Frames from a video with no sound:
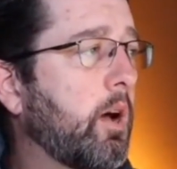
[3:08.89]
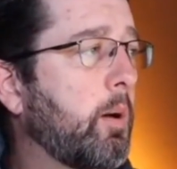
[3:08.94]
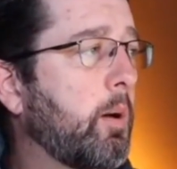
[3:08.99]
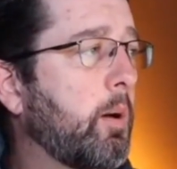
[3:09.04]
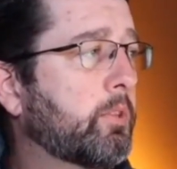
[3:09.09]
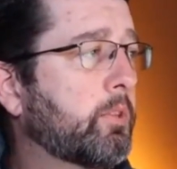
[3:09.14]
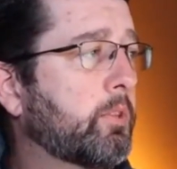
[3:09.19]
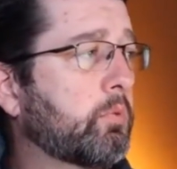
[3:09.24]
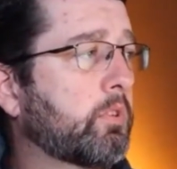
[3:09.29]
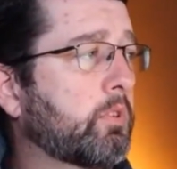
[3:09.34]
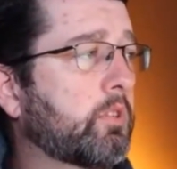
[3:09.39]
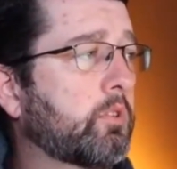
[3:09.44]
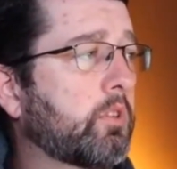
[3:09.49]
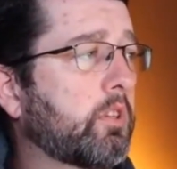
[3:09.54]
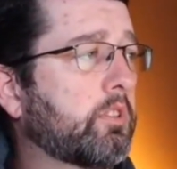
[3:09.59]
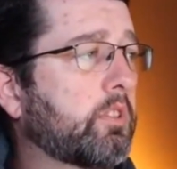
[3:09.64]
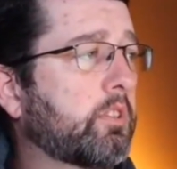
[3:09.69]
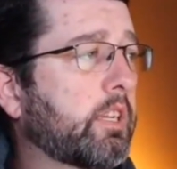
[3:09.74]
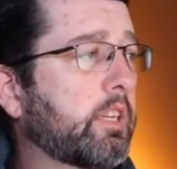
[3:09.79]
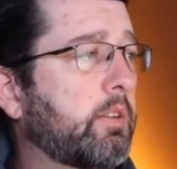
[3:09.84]
This one is an
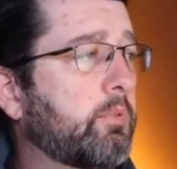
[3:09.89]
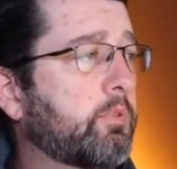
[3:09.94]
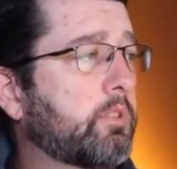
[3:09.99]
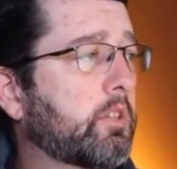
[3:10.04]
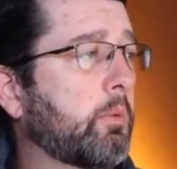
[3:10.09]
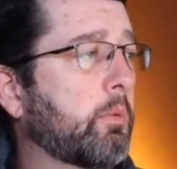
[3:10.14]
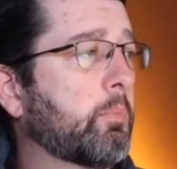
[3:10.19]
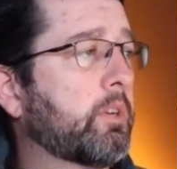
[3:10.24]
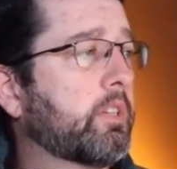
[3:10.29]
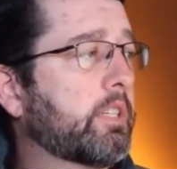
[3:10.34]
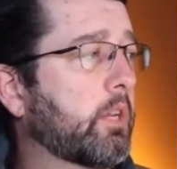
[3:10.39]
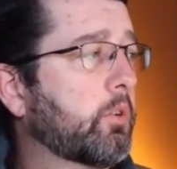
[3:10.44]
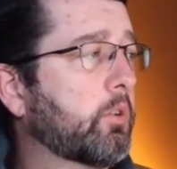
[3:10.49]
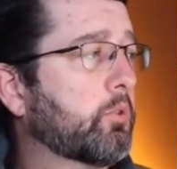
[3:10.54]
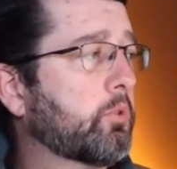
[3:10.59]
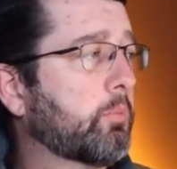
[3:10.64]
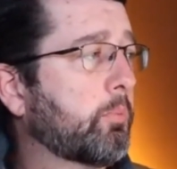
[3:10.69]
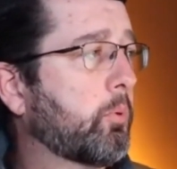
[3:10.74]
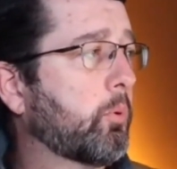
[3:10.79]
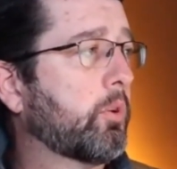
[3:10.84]
executive summary sales
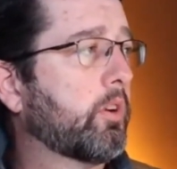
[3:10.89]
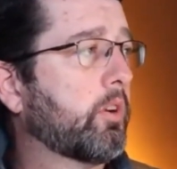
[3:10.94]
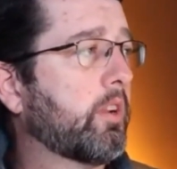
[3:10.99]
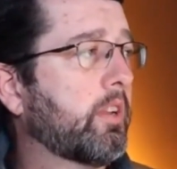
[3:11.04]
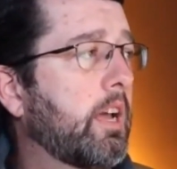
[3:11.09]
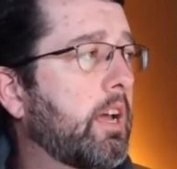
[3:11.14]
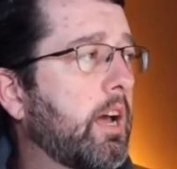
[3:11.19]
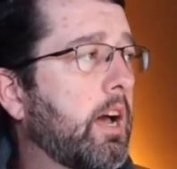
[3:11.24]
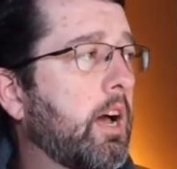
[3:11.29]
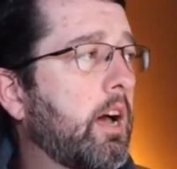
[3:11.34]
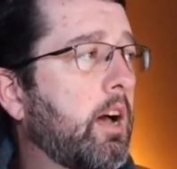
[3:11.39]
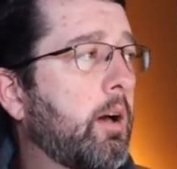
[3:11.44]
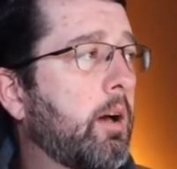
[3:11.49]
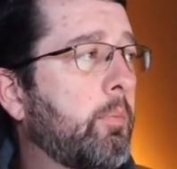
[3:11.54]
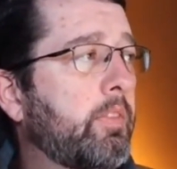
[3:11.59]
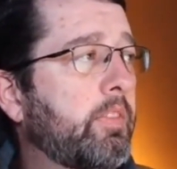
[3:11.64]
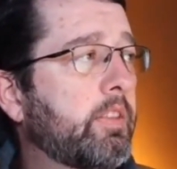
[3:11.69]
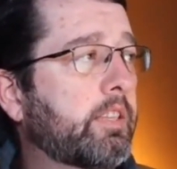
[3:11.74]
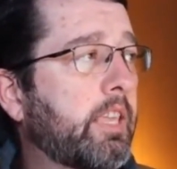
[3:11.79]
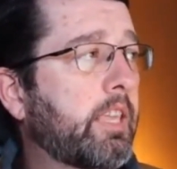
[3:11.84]
report. In
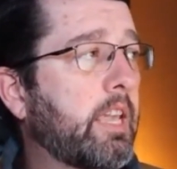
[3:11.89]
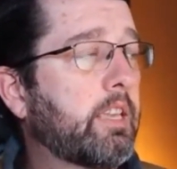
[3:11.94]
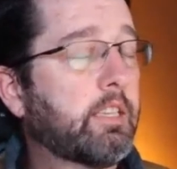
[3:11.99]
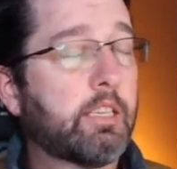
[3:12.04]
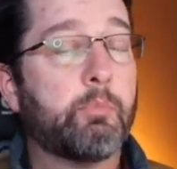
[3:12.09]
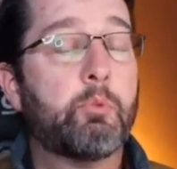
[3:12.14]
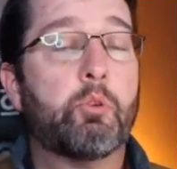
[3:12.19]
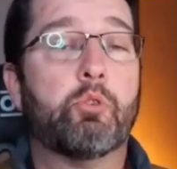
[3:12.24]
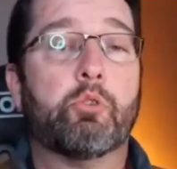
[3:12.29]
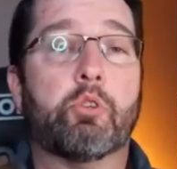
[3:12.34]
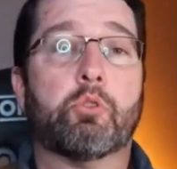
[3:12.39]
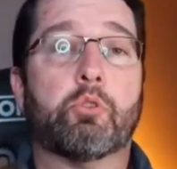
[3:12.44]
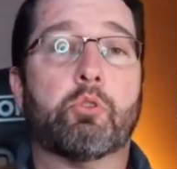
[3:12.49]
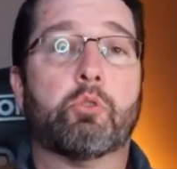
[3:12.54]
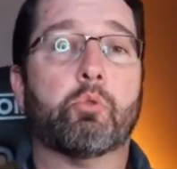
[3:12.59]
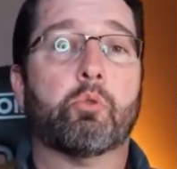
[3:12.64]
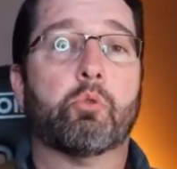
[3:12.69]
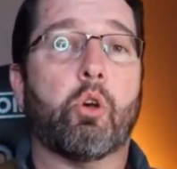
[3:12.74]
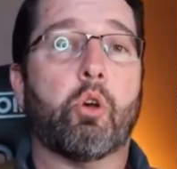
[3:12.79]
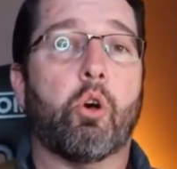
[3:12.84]
this case, I'm using a
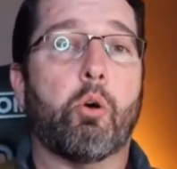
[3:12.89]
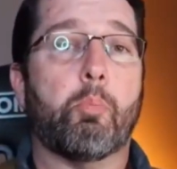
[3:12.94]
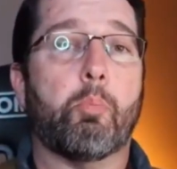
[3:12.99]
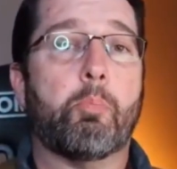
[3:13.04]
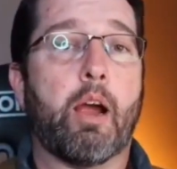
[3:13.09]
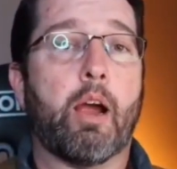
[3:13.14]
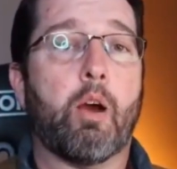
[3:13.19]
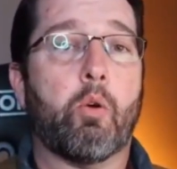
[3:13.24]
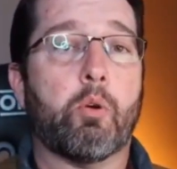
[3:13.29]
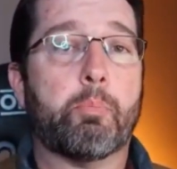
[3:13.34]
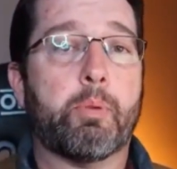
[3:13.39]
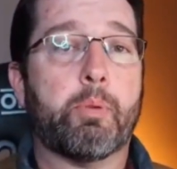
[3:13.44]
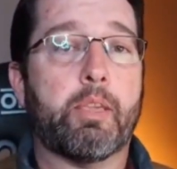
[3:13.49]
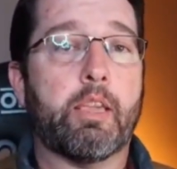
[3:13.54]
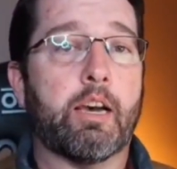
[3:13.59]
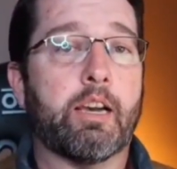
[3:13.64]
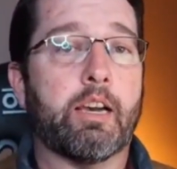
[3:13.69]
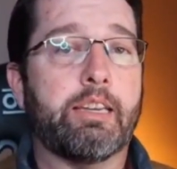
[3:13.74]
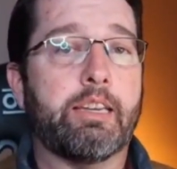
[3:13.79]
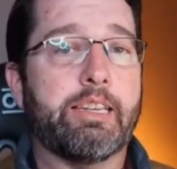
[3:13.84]
tool called Power
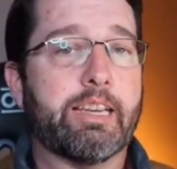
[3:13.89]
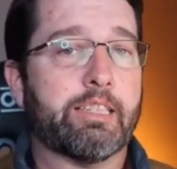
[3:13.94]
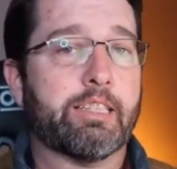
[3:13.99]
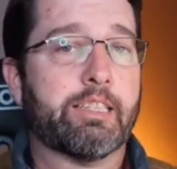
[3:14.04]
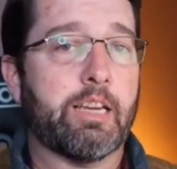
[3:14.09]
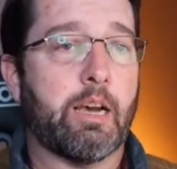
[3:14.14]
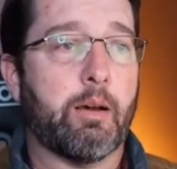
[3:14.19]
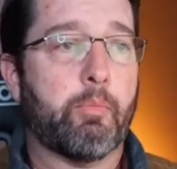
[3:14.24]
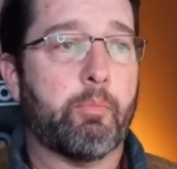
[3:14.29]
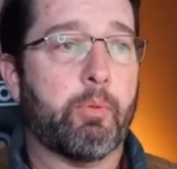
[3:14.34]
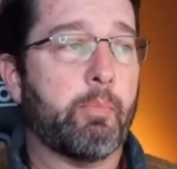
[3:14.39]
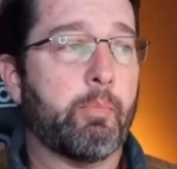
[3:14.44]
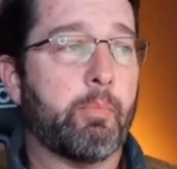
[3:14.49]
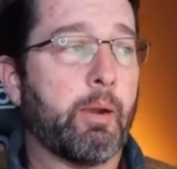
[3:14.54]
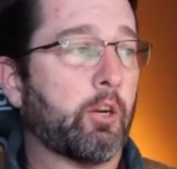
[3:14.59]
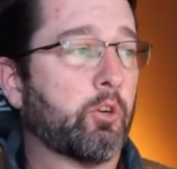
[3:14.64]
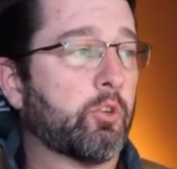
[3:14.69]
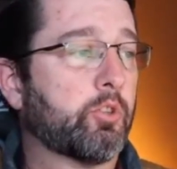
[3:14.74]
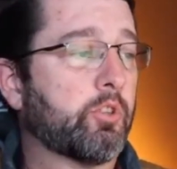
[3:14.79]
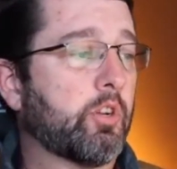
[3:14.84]
BI Desktop by
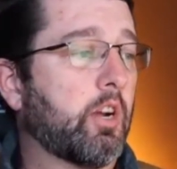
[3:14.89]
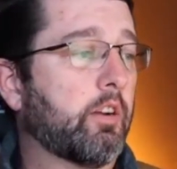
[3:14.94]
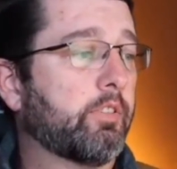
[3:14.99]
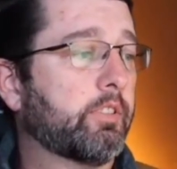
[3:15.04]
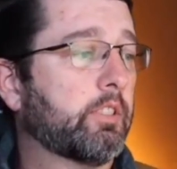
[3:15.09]
Microsoft.